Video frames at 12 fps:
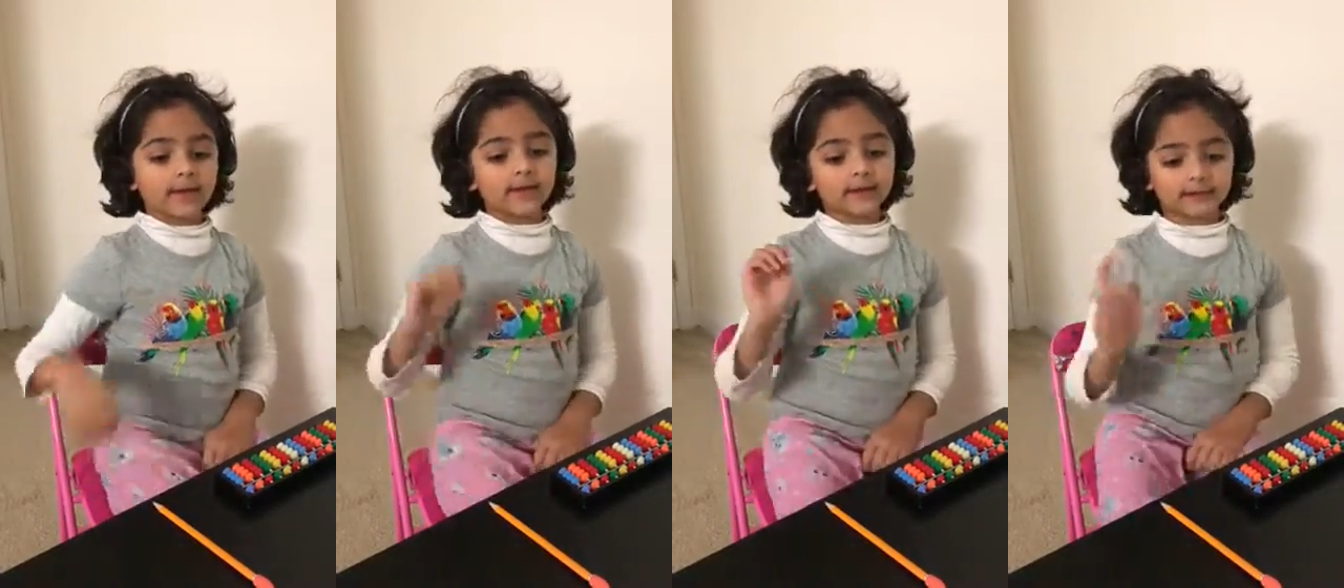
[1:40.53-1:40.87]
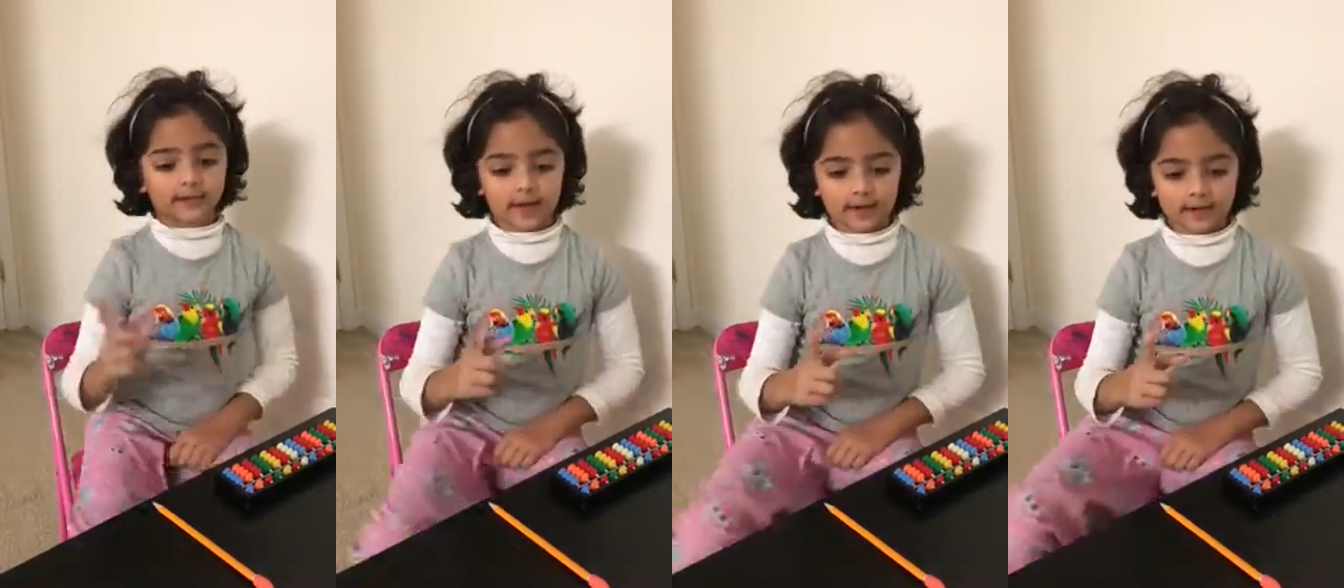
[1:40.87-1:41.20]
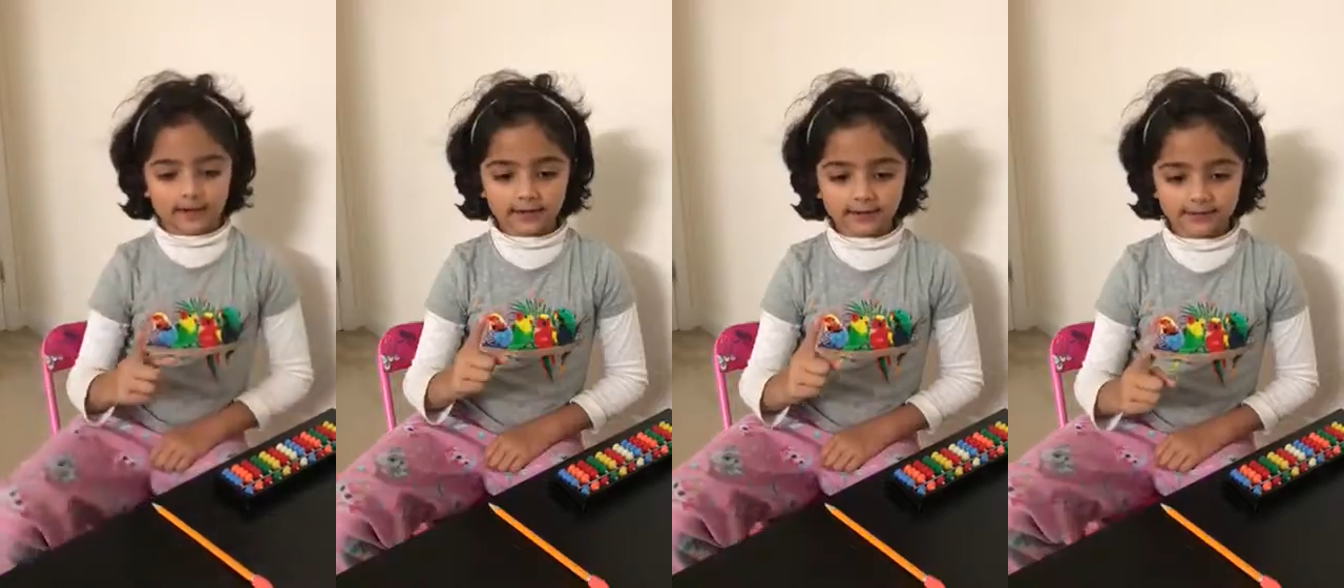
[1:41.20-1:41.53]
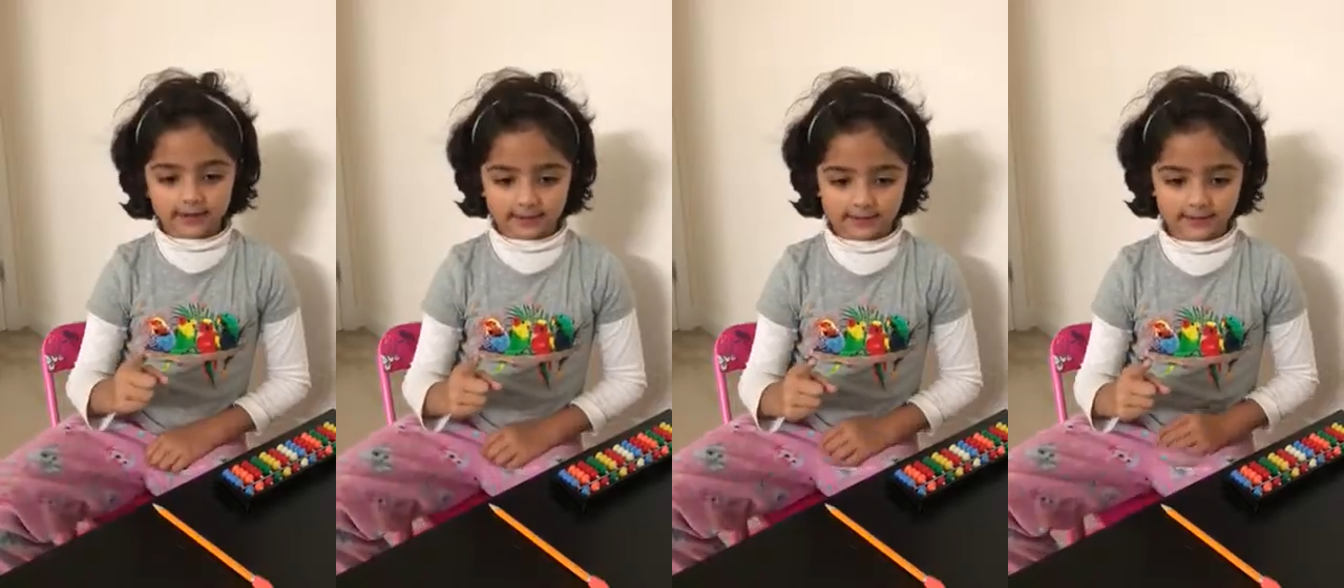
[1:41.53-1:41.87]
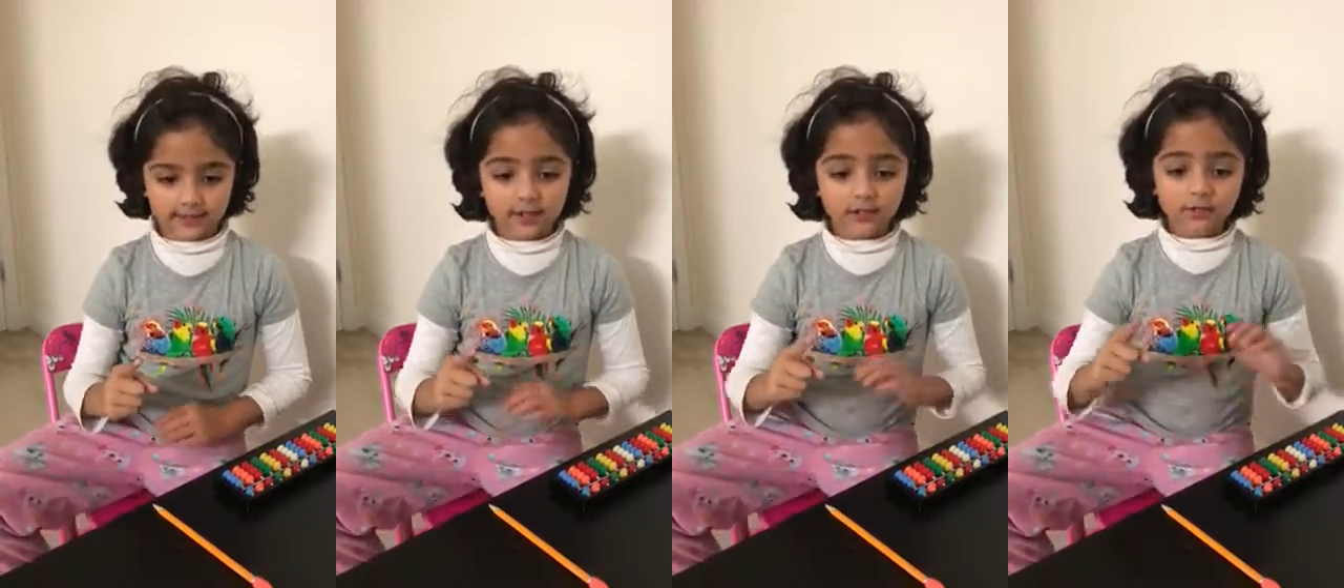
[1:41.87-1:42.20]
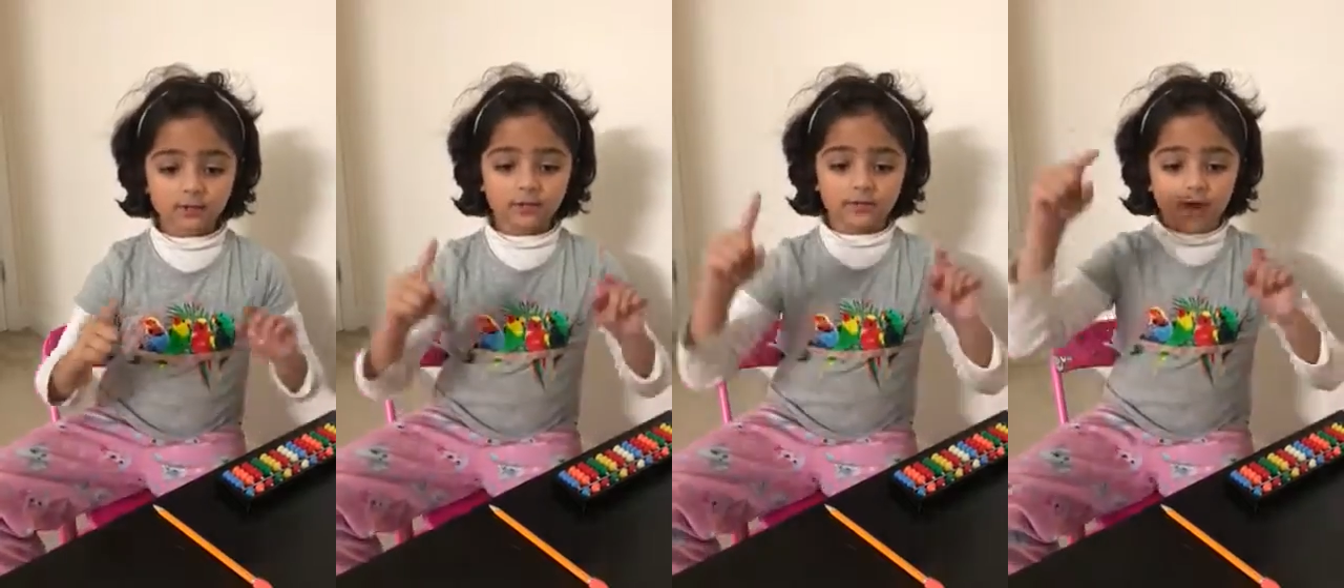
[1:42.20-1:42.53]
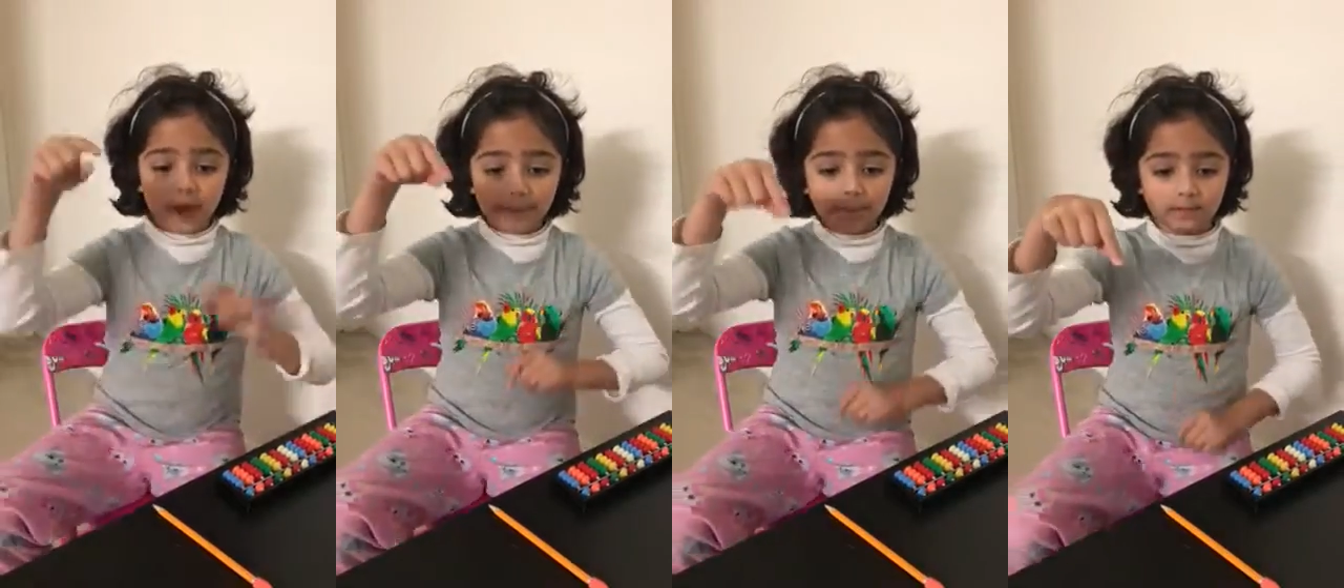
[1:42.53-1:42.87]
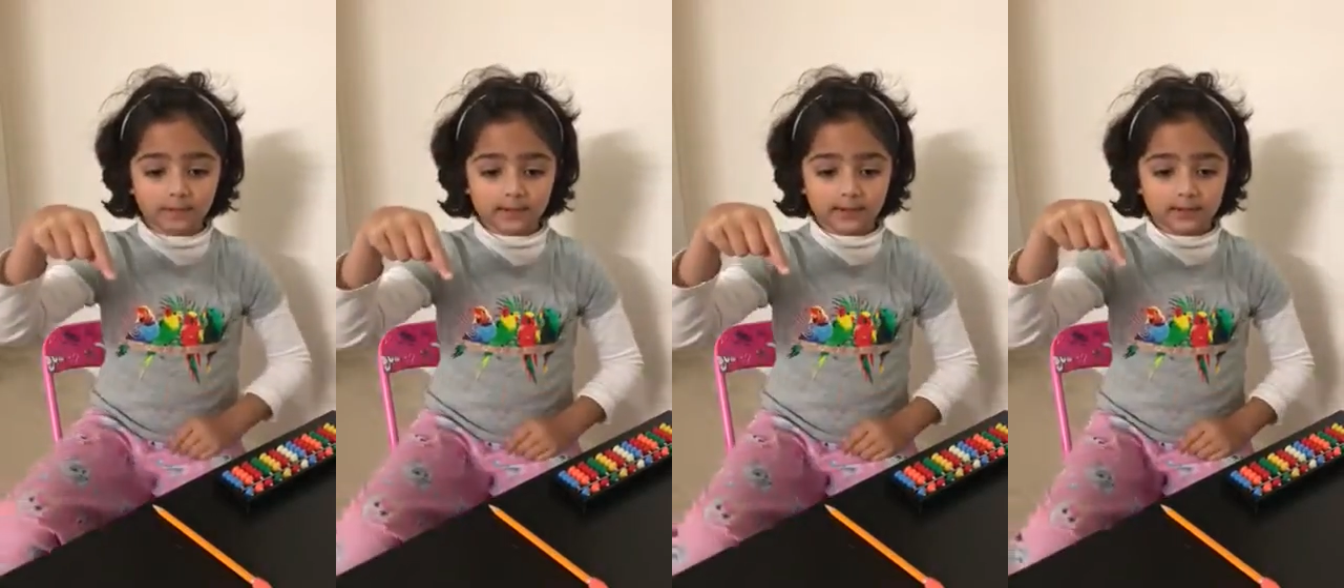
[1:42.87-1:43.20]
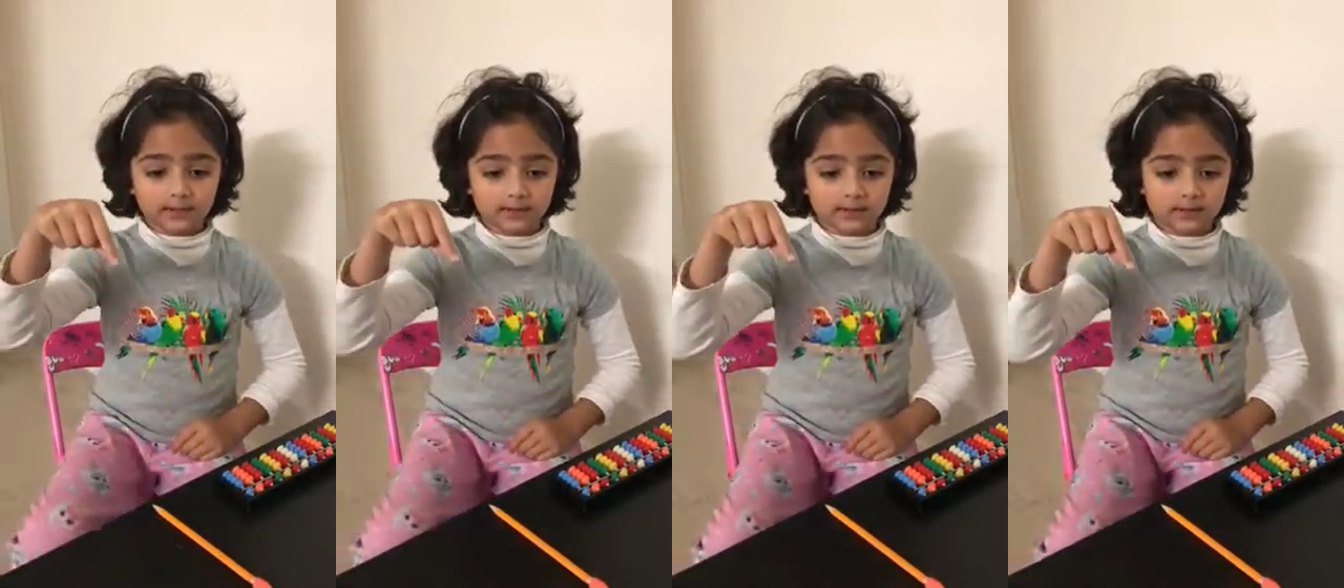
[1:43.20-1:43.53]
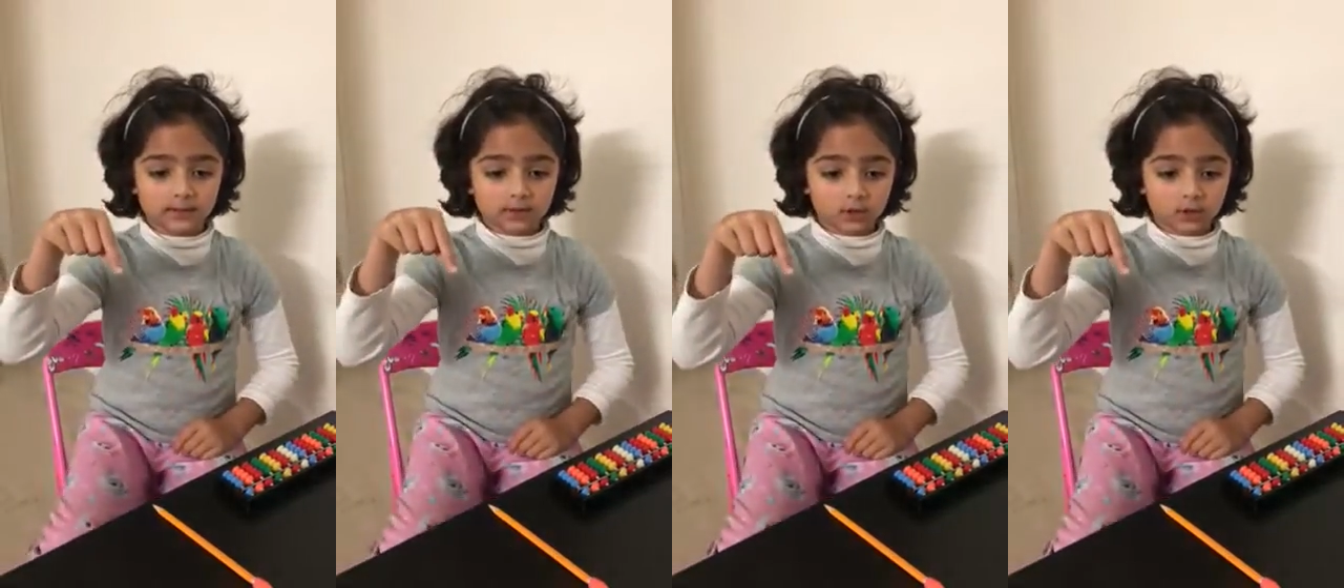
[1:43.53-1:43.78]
Index to move upper beads